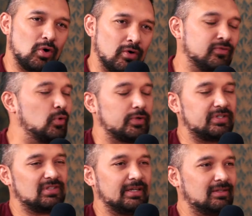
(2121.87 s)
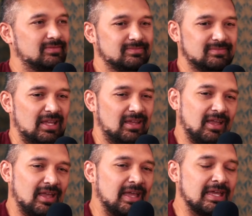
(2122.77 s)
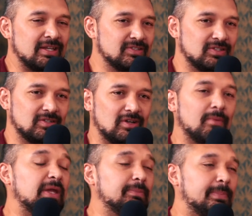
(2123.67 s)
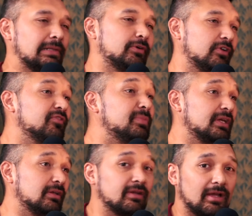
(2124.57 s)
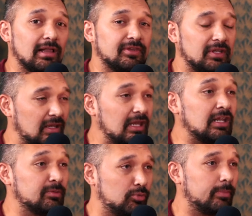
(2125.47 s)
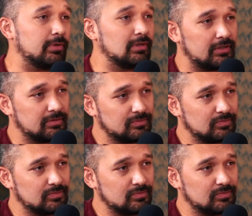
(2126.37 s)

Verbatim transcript: of course, like it is a, a, main pillar of being healthy, eating properly.